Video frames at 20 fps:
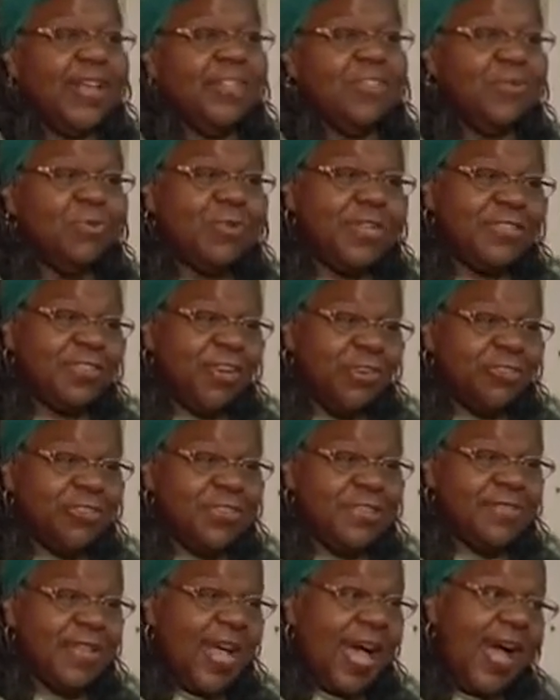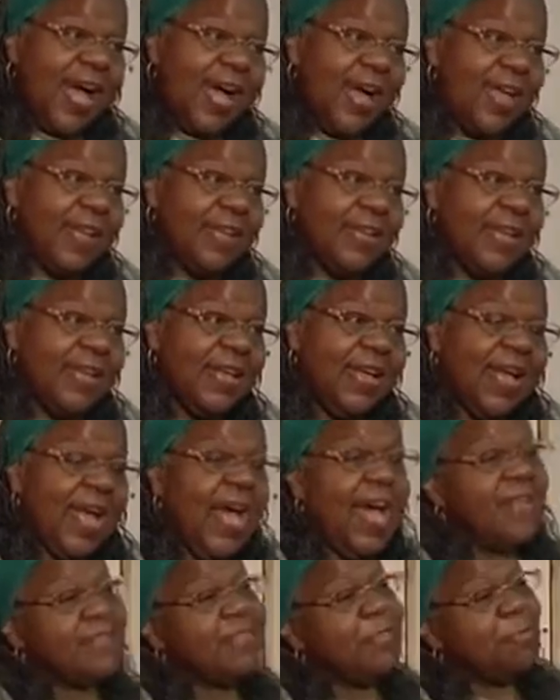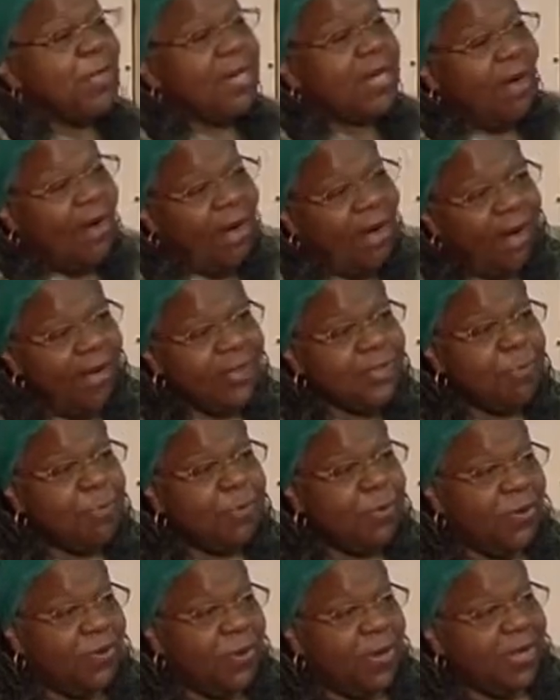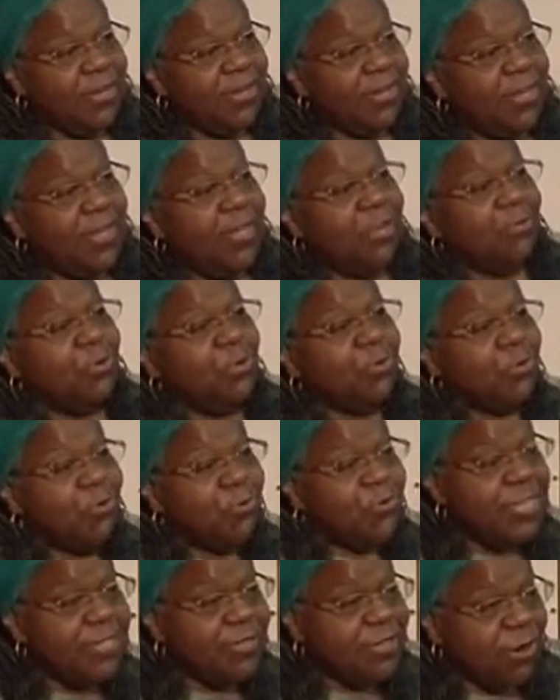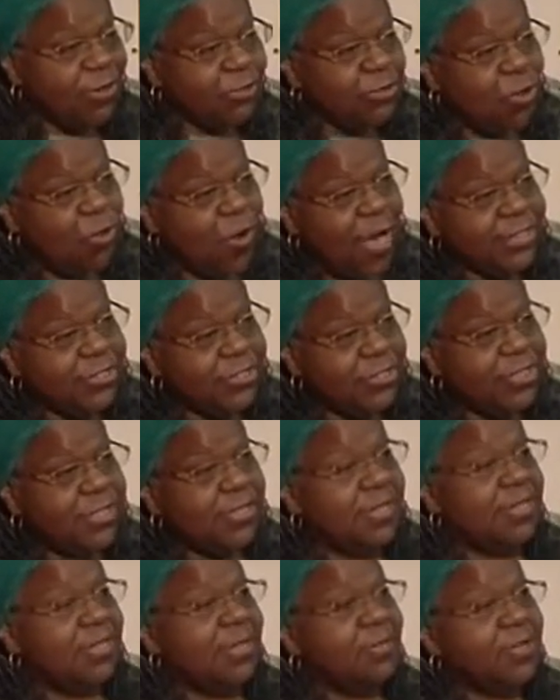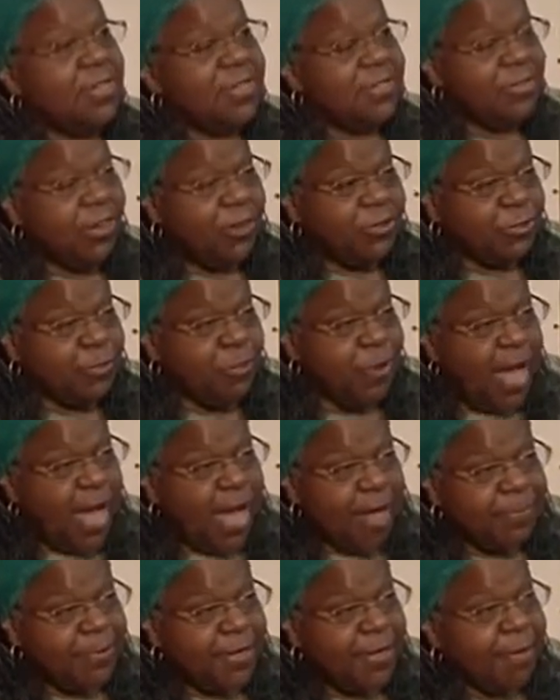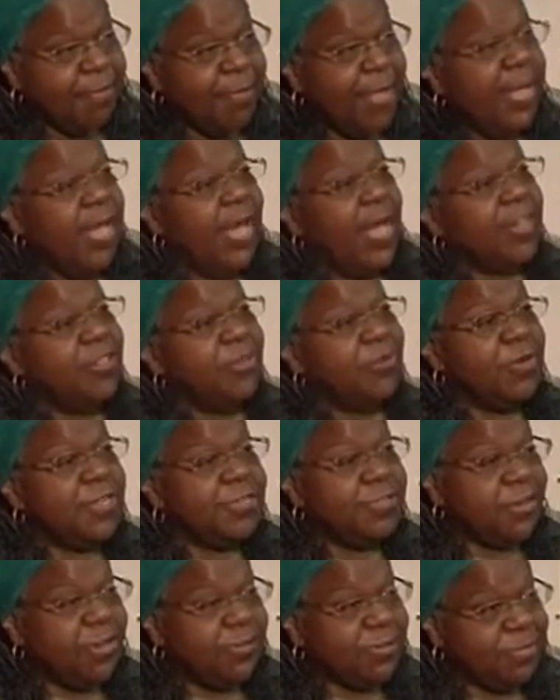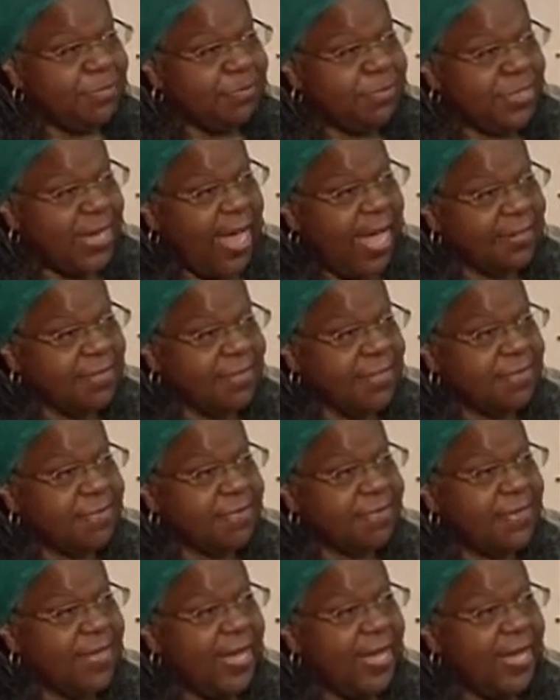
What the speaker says: The research design has to be called upon through the research question and the research problem and the research objectives,